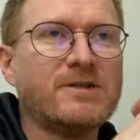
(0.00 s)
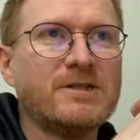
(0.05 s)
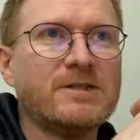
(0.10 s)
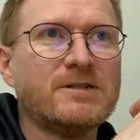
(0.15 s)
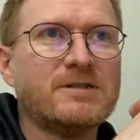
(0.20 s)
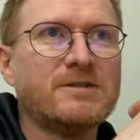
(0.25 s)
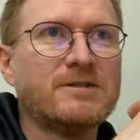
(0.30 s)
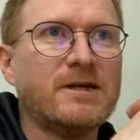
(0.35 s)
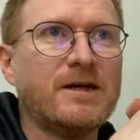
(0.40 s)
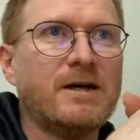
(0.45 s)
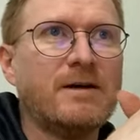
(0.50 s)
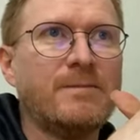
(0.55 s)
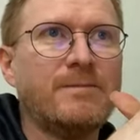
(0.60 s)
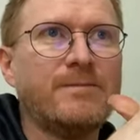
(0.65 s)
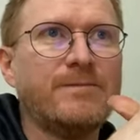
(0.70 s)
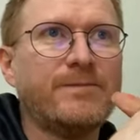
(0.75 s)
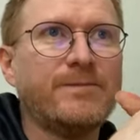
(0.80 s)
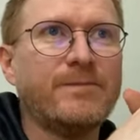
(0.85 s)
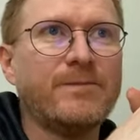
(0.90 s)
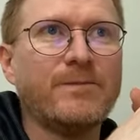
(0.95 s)
which is
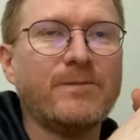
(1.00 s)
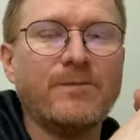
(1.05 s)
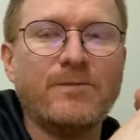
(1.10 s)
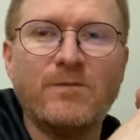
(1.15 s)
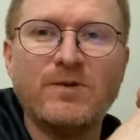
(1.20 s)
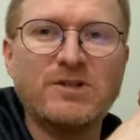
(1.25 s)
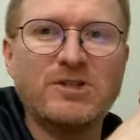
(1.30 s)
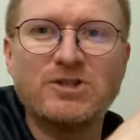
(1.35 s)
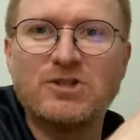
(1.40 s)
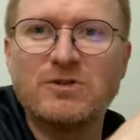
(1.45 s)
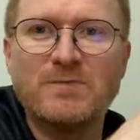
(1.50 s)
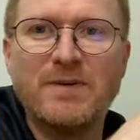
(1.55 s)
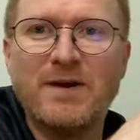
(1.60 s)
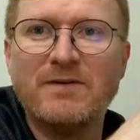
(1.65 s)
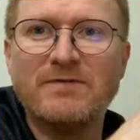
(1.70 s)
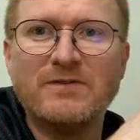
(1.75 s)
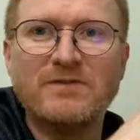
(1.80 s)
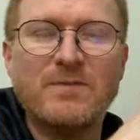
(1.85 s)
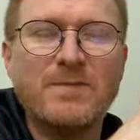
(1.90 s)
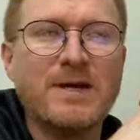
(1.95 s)

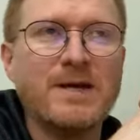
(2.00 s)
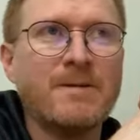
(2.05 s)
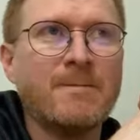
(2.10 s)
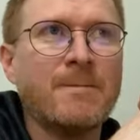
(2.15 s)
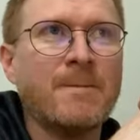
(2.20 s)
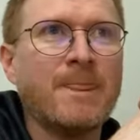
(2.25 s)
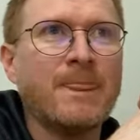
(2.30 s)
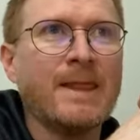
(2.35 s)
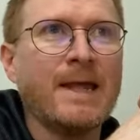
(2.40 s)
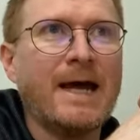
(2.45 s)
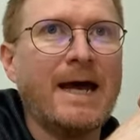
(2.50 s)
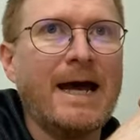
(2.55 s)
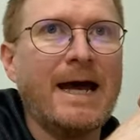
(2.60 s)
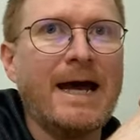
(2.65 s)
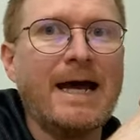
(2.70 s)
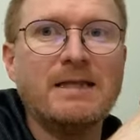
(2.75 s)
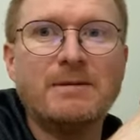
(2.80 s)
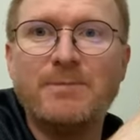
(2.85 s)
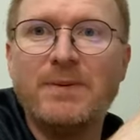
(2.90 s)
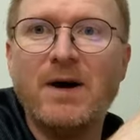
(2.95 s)
just perfect for me.
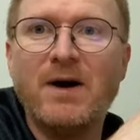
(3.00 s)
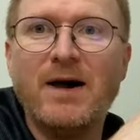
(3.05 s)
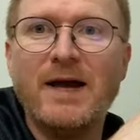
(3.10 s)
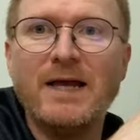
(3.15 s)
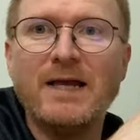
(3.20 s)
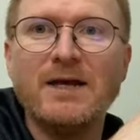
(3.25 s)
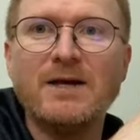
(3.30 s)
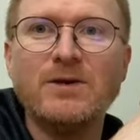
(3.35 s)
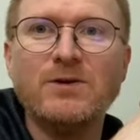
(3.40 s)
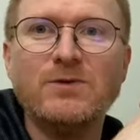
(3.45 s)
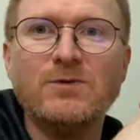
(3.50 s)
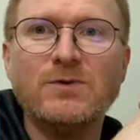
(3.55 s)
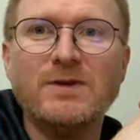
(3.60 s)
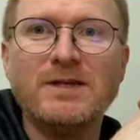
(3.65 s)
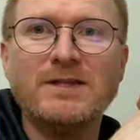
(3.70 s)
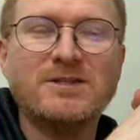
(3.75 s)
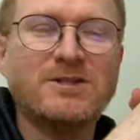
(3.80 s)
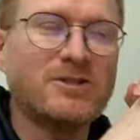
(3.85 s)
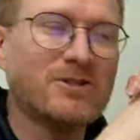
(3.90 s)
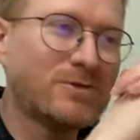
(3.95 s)
And Pye,
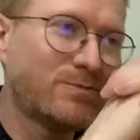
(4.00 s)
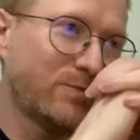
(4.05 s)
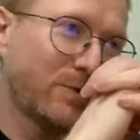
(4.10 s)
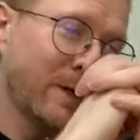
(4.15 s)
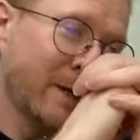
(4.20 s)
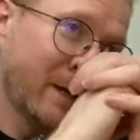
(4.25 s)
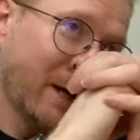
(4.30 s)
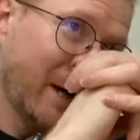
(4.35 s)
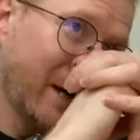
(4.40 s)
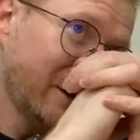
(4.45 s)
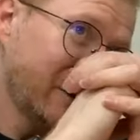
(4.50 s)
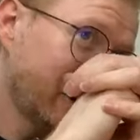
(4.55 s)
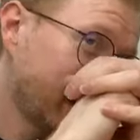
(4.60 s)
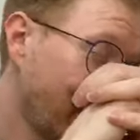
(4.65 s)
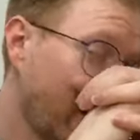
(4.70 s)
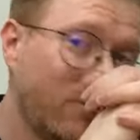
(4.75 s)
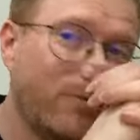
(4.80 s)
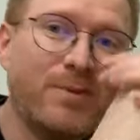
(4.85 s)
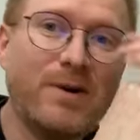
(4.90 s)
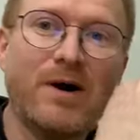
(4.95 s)
who is just brilliant. I
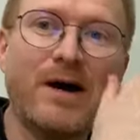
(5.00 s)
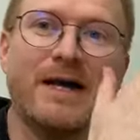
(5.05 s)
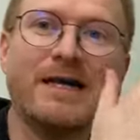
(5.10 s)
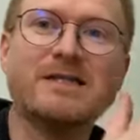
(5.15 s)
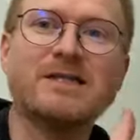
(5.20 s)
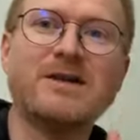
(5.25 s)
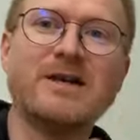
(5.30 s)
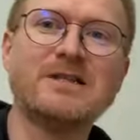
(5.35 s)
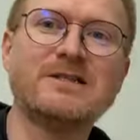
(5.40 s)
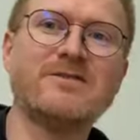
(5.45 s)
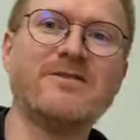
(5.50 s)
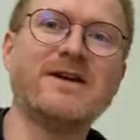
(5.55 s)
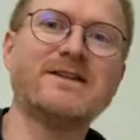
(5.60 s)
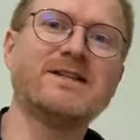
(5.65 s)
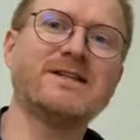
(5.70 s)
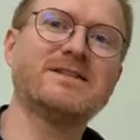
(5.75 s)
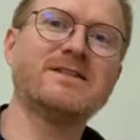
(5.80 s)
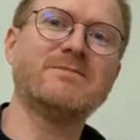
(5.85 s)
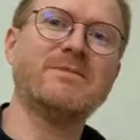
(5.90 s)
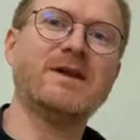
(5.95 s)
just love Pye. It's a
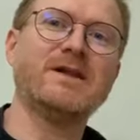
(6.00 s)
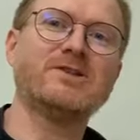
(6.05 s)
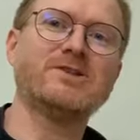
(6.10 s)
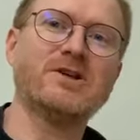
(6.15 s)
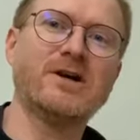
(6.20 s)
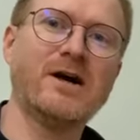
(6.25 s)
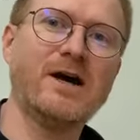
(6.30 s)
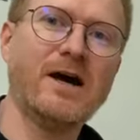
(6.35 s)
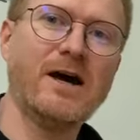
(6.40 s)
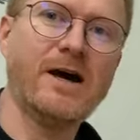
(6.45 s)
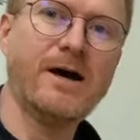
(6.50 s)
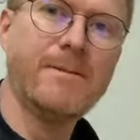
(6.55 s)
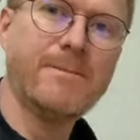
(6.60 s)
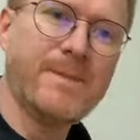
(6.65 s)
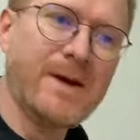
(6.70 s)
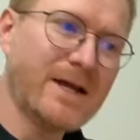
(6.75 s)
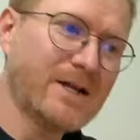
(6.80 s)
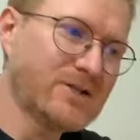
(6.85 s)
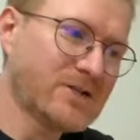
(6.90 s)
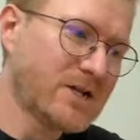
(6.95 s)
fantastic miniature,
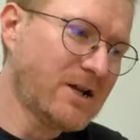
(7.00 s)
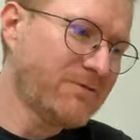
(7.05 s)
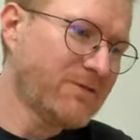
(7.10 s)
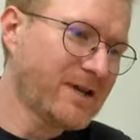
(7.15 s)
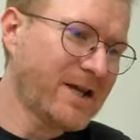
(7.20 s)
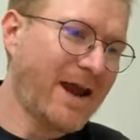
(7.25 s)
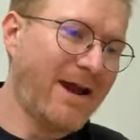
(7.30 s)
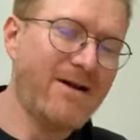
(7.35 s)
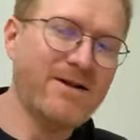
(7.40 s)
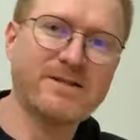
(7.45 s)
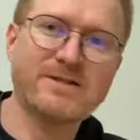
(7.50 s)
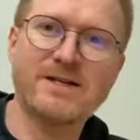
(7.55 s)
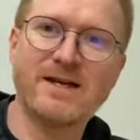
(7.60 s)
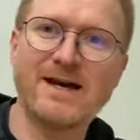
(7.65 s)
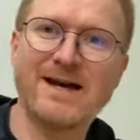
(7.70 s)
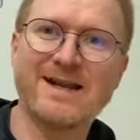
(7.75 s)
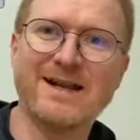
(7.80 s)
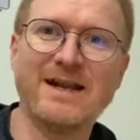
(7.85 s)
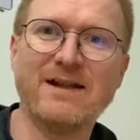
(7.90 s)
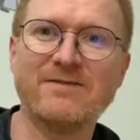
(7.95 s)
and I just love the
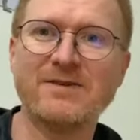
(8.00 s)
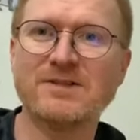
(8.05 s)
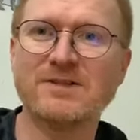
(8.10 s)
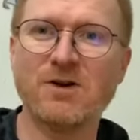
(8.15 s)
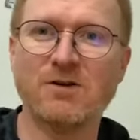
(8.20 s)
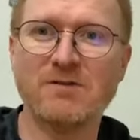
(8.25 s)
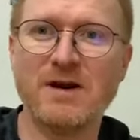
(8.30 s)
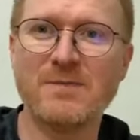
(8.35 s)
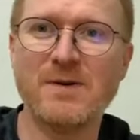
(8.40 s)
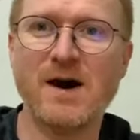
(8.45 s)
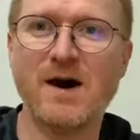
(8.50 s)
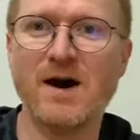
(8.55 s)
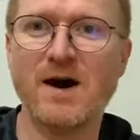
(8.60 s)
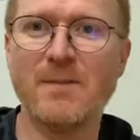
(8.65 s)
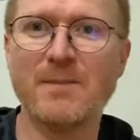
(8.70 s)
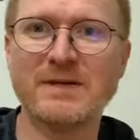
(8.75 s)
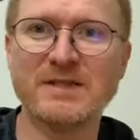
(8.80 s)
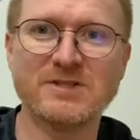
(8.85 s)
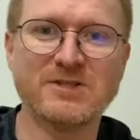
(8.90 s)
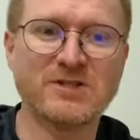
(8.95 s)
character, and I love he's got a robot
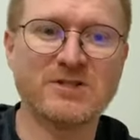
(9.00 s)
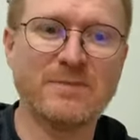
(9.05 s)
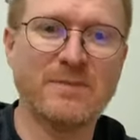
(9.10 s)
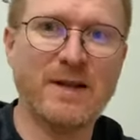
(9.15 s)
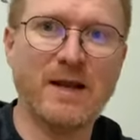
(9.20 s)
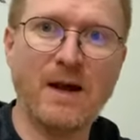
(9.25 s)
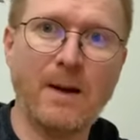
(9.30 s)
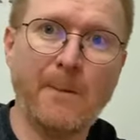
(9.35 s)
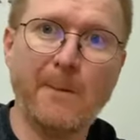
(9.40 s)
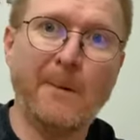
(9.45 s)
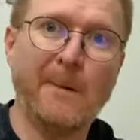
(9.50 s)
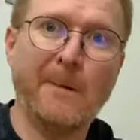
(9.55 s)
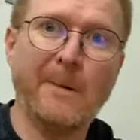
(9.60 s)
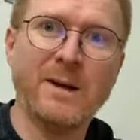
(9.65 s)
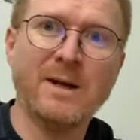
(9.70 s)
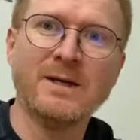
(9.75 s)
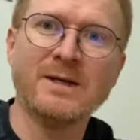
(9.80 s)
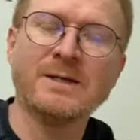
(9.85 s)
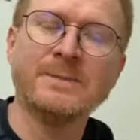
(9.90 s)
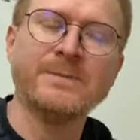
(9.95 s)
arm, and he's just a bit like,
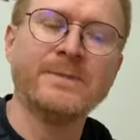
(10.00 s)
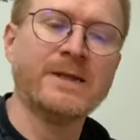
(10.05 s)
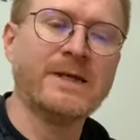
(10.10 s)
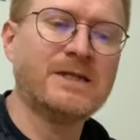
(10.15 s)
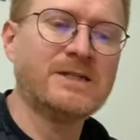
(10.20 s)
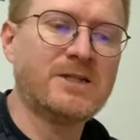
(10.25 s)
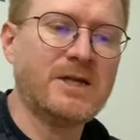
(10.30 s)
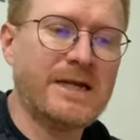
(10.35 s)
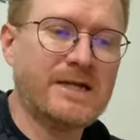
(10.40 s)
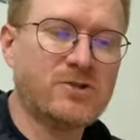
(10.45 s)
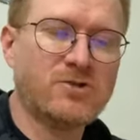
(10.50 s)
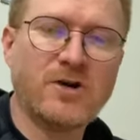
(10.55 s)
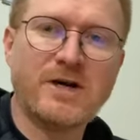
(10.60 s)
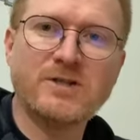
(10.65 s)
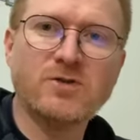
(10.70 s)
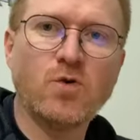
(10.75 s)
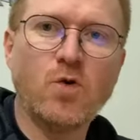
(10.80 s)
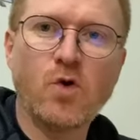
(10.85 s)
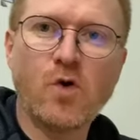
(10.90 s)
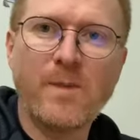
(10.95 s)
woo! He's
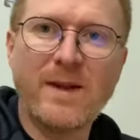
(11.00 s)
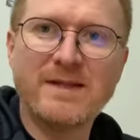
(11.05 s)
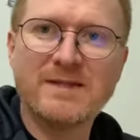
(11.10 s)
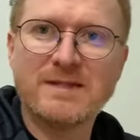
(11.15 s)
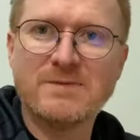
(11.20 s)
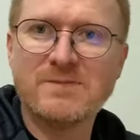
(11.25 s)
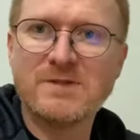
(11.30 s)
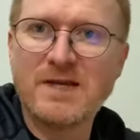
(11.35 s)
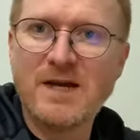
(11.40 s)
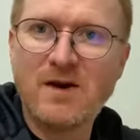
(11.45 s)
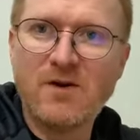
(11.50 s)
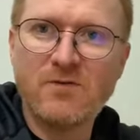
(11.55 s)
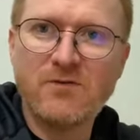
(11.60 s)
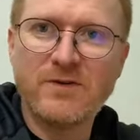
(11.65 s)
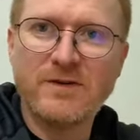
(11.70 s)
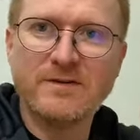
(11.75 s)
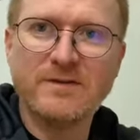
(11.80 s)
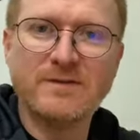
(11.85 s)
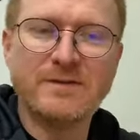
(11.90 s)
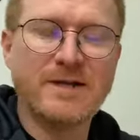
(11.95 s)
tried to augment
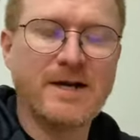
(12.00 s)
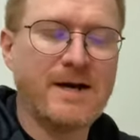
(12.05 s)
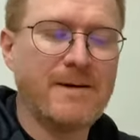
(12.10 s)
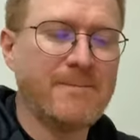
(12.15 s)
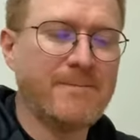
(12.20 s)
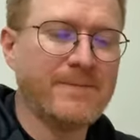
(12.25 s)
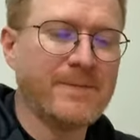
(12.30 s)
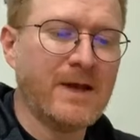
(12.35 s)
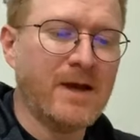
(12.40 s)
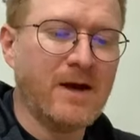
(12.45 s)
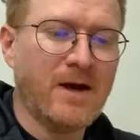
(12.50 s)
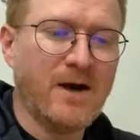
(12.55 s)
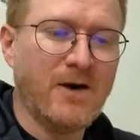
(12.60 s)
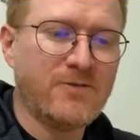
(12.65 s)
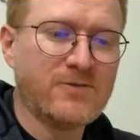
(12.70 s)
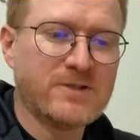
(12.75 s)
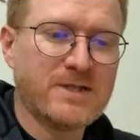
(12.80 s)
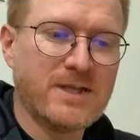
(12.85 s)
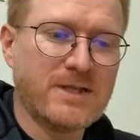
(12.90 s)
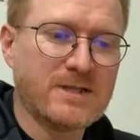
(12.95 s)
himself, and
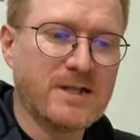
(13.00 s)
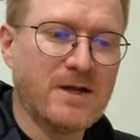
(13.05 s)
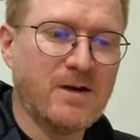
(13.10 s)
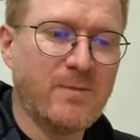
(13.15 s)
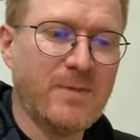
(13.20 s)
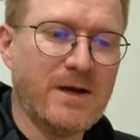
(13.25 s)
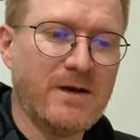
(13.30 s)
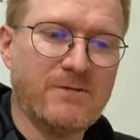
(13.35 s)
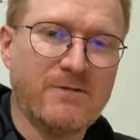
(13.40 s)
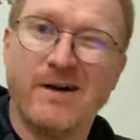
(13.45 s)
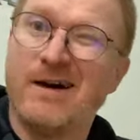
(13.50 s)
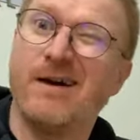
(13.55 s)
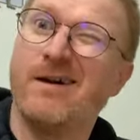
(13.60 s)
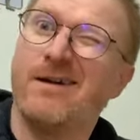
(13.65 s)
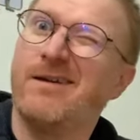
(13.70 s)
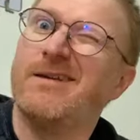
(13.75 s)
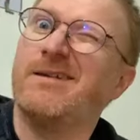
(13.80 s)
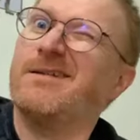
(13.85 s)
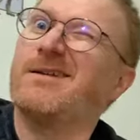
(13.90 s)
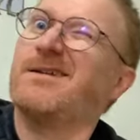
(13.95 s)
obviously there's a little bit of
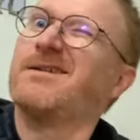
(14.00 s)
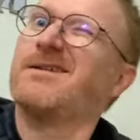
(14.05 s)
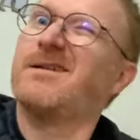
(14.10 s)
a